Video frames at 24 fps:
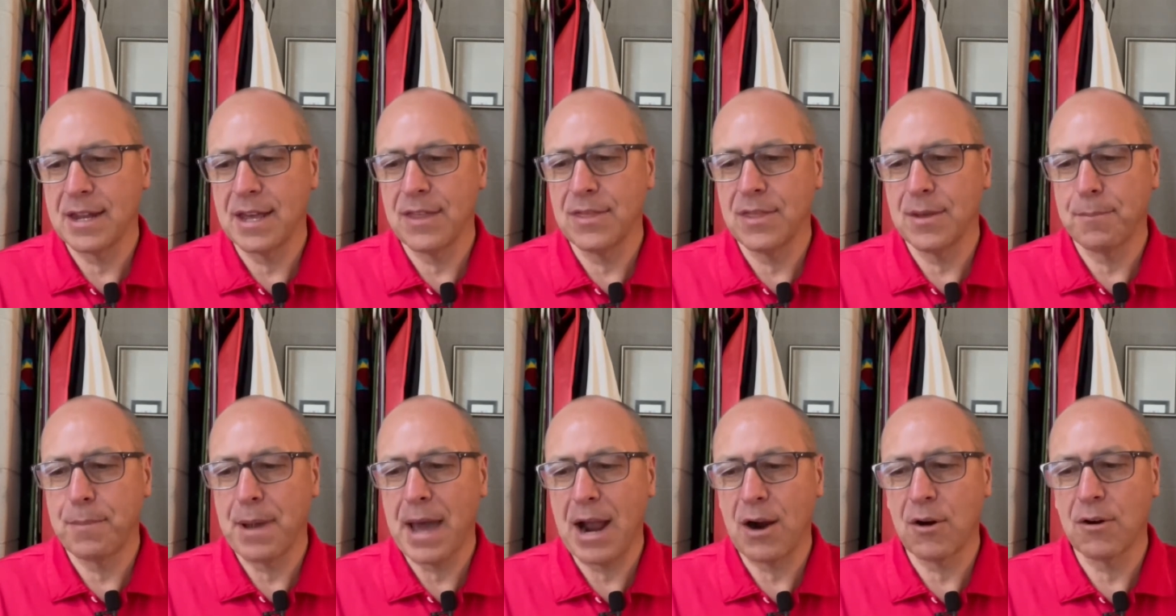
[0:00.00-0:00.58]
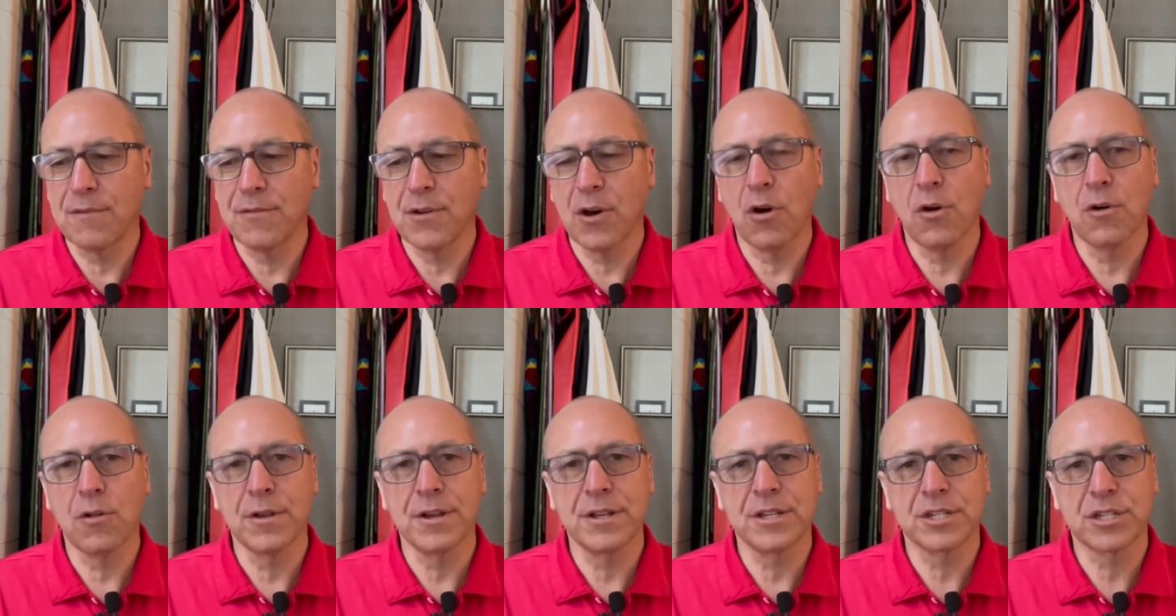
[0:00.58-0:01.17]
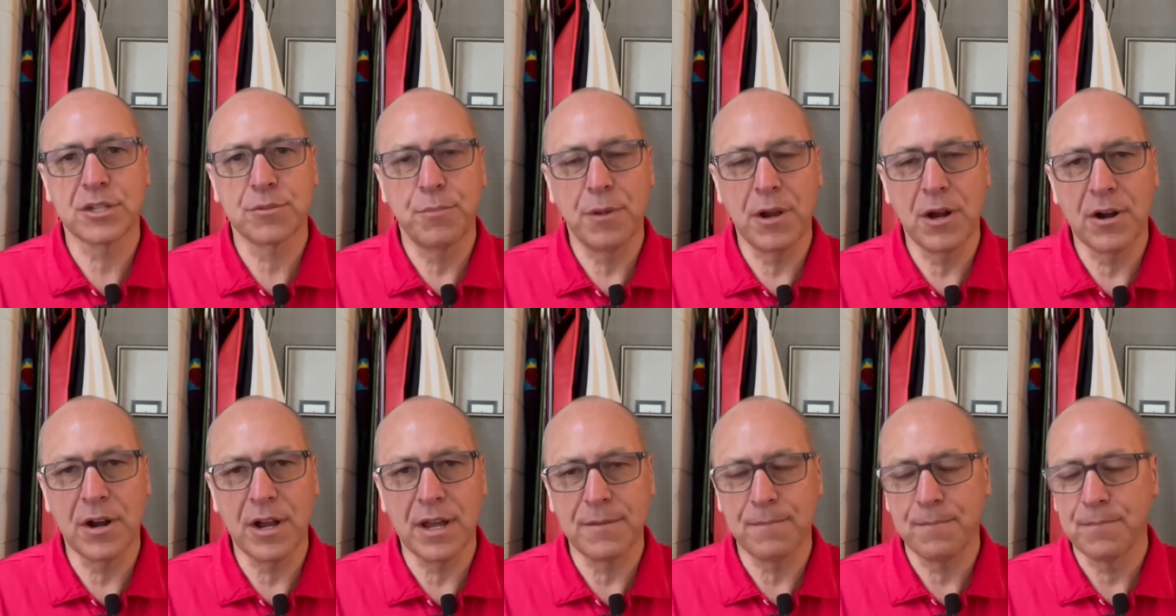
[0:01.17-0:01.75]
in the power of the Holy
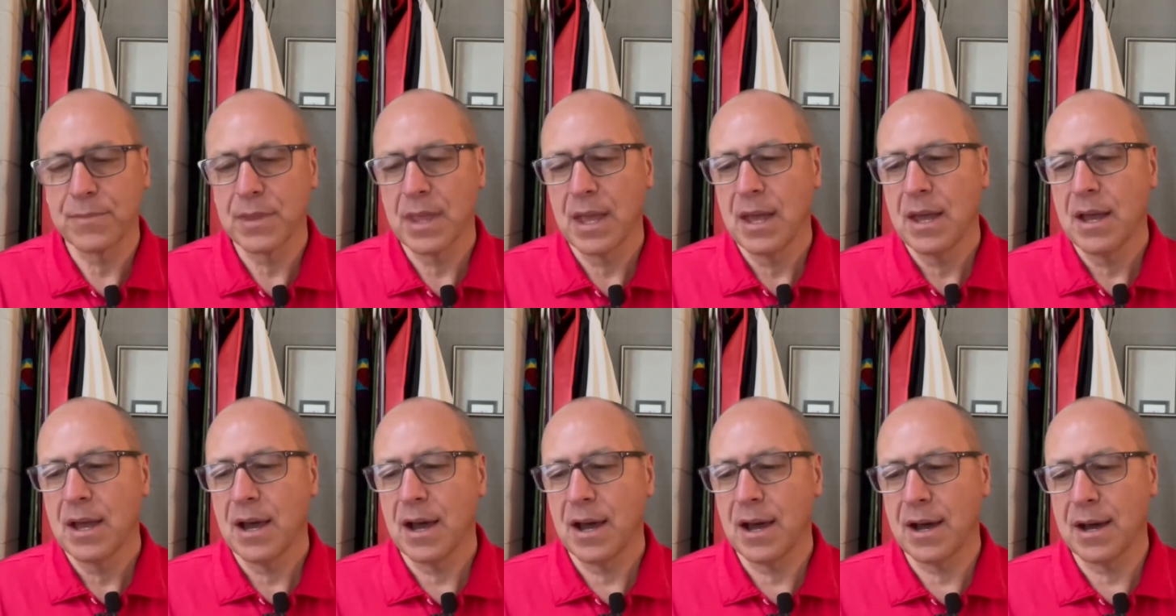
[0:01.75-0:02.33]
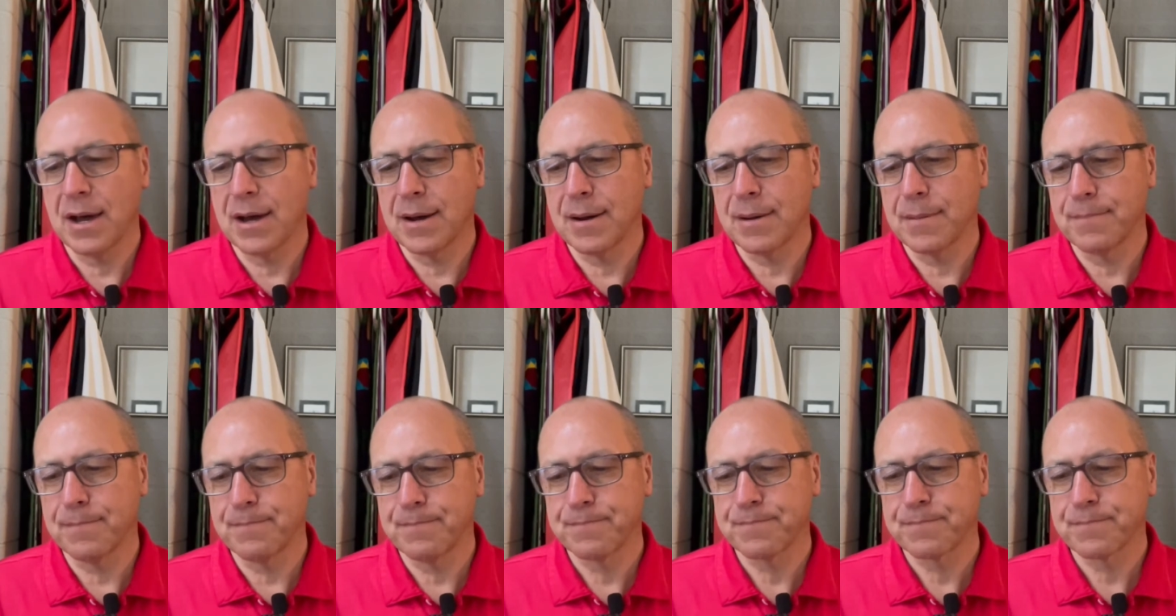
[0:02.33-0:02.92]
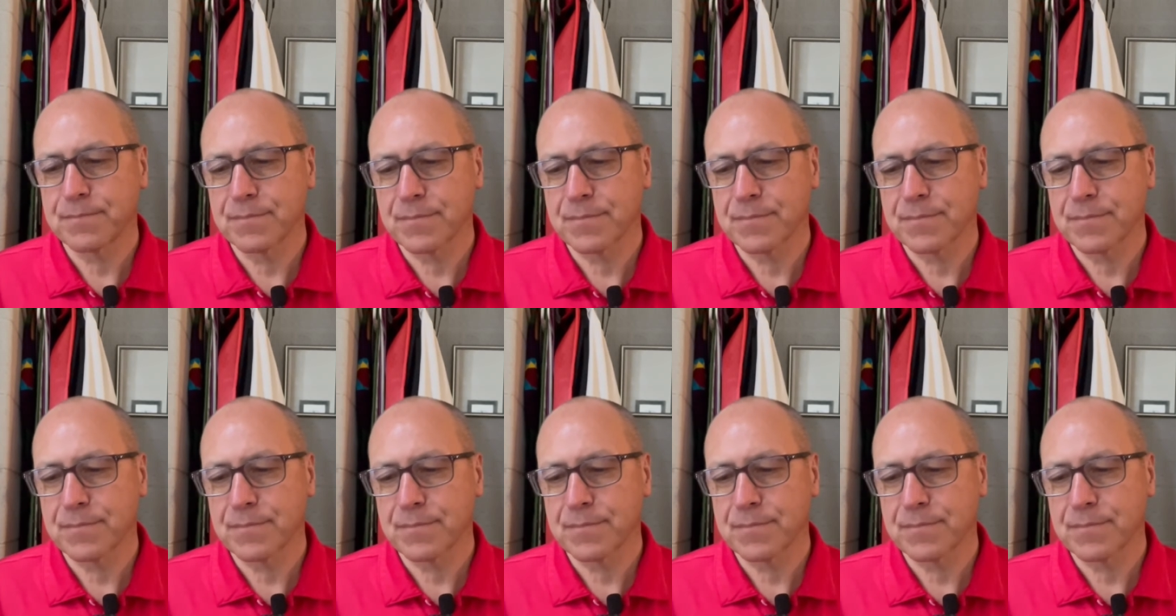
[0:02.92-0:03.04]
Spirit grouping